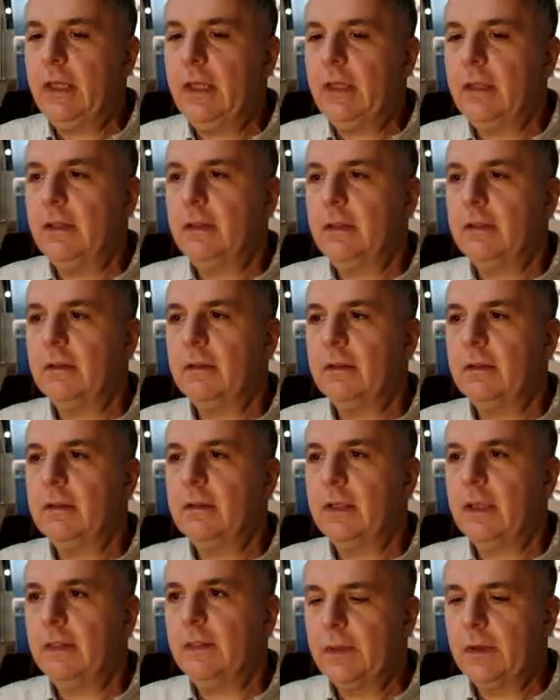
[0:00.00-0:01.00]
and
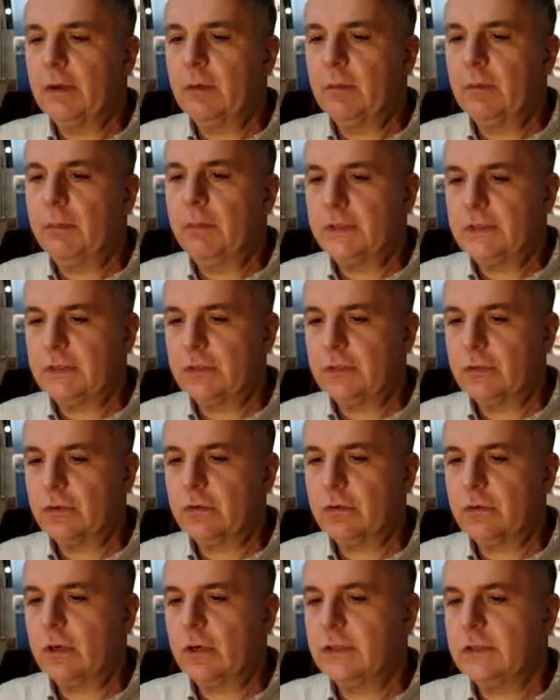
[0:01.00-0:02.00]
get their message
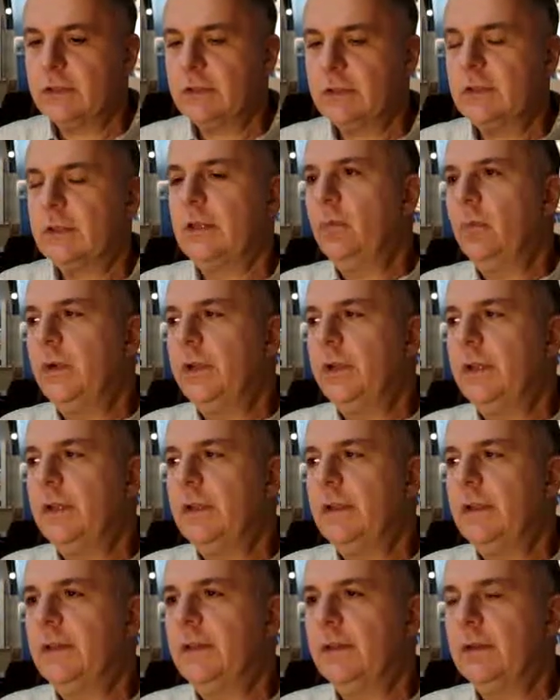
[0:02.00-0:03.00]
across.
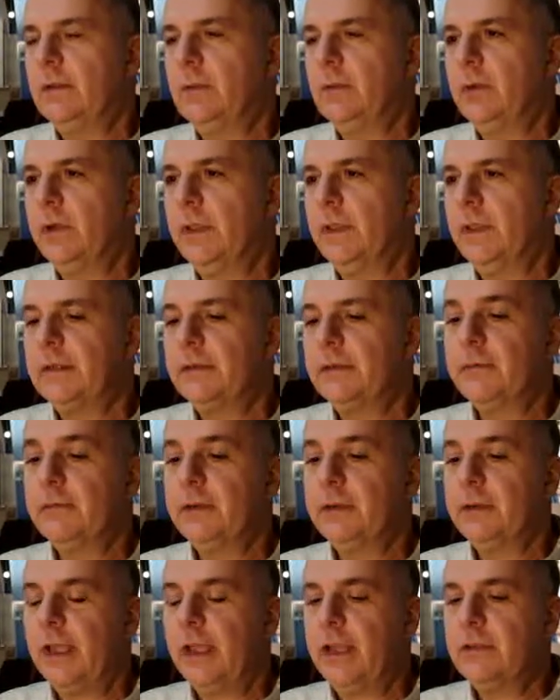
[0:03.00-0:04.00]
We deal with
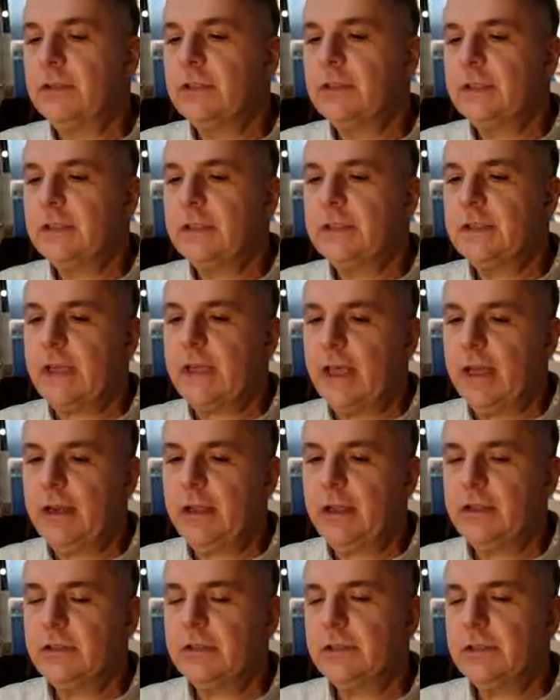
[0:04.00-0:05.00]
different agencies, ad
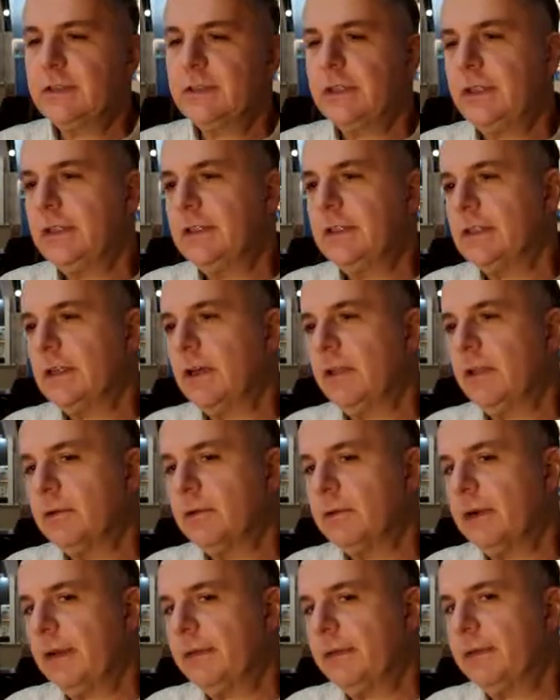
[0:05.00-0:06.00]
agencies, other
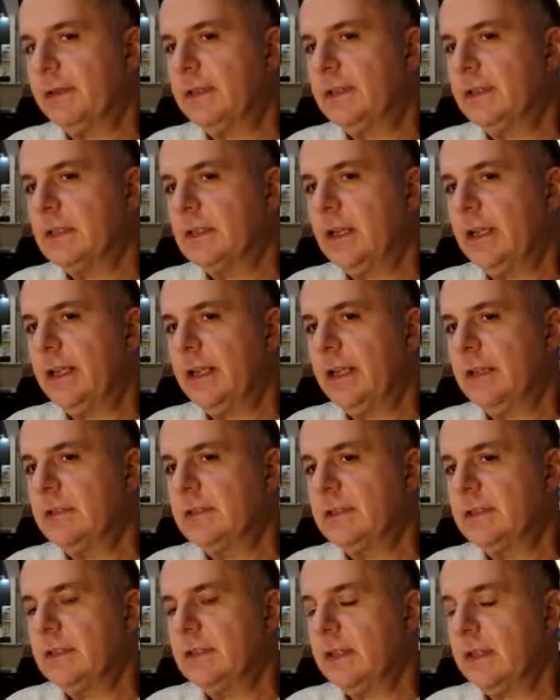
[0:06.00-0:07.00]
graphic design
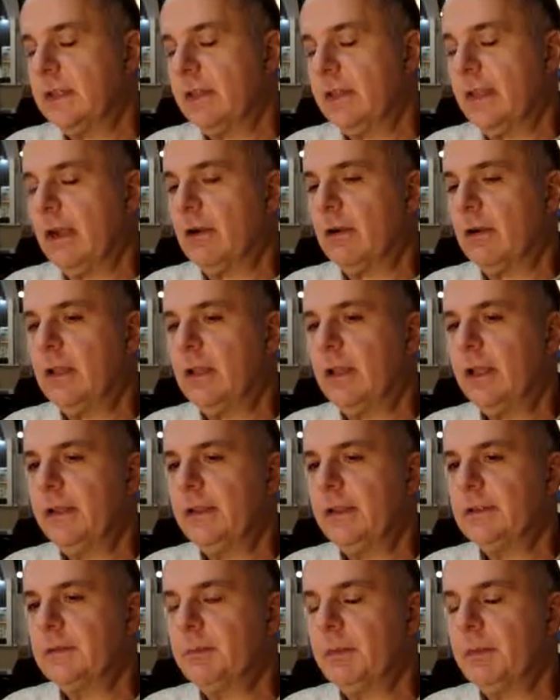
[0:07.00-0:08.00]
houses that our
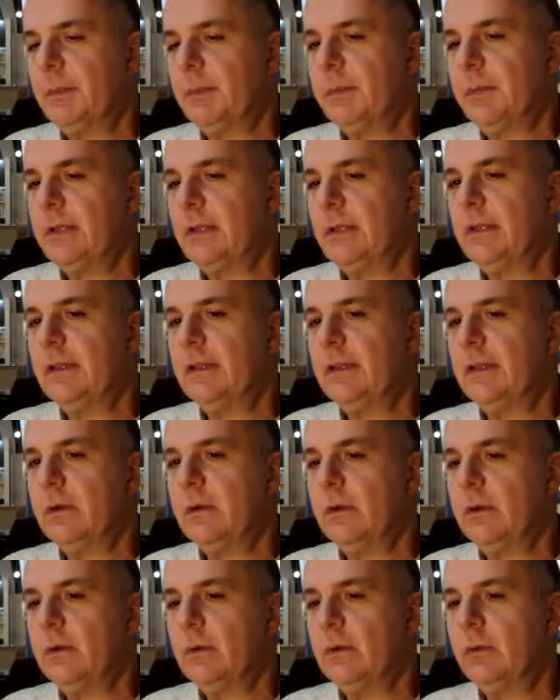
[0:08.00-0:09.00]
clients might be
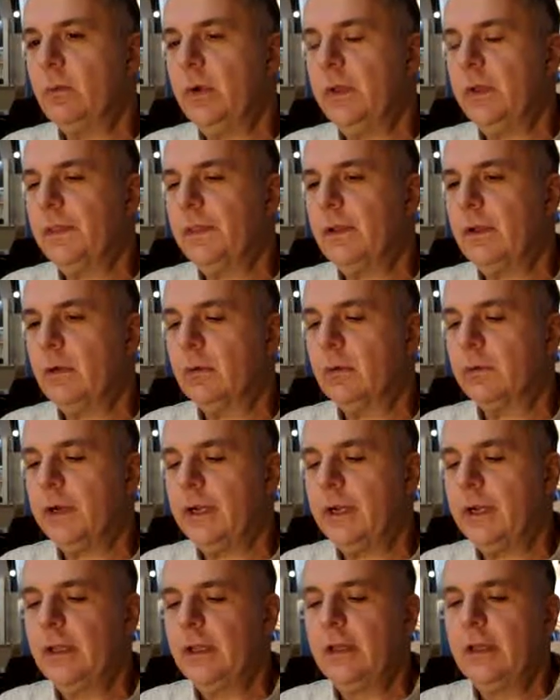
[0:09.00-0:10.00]
dealing with
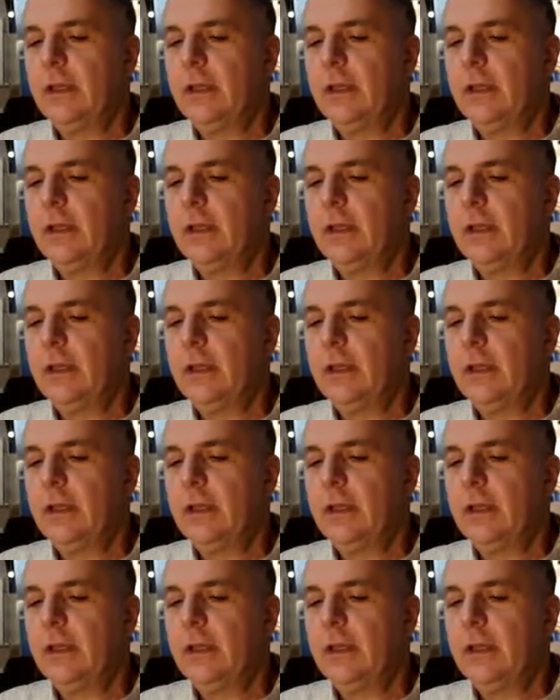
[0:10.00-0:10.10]
already.